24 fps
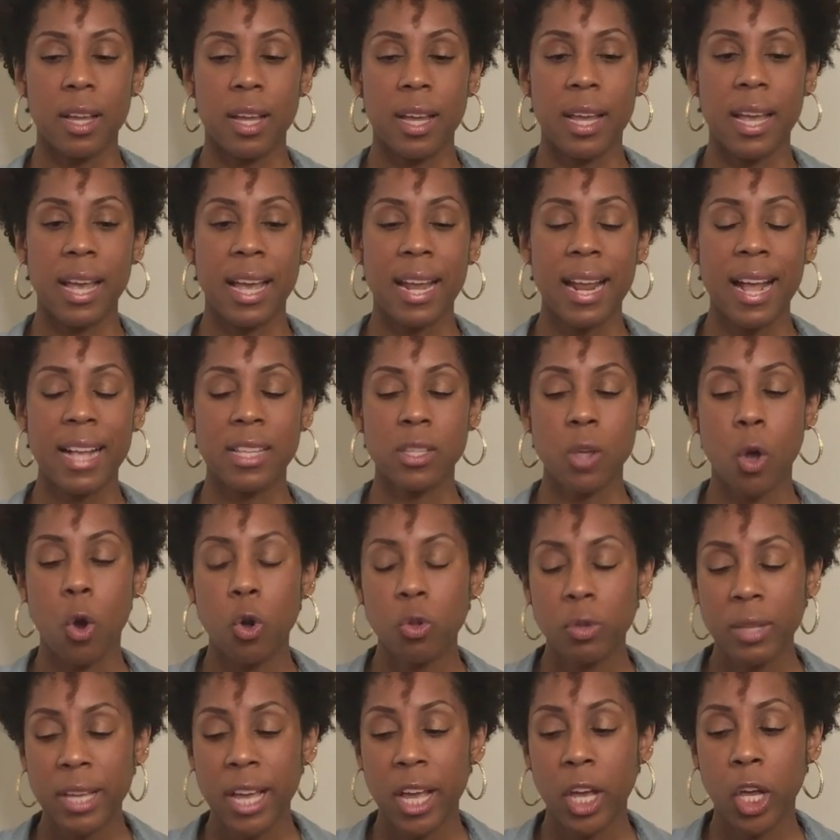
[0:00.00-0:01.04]
it has
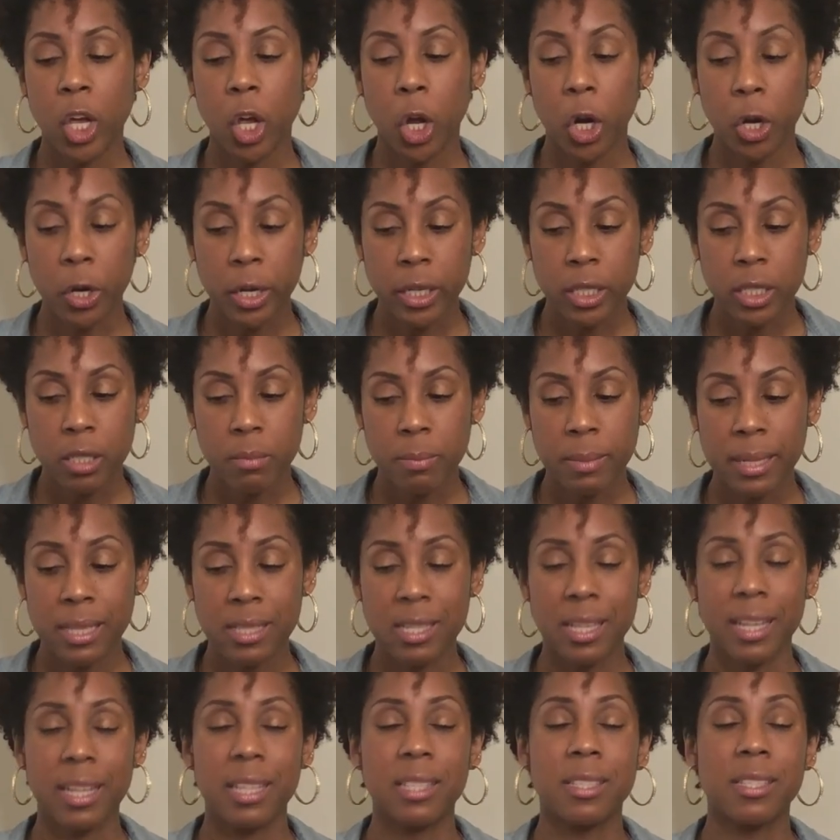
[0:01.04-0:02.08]
only encouraged me to
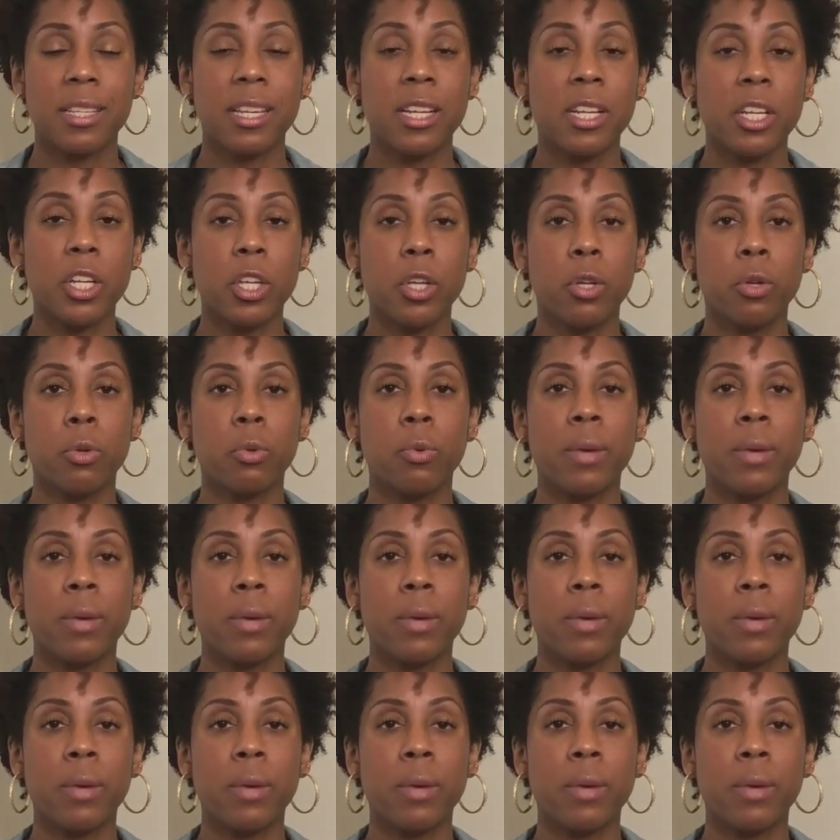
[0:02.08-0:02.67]
continue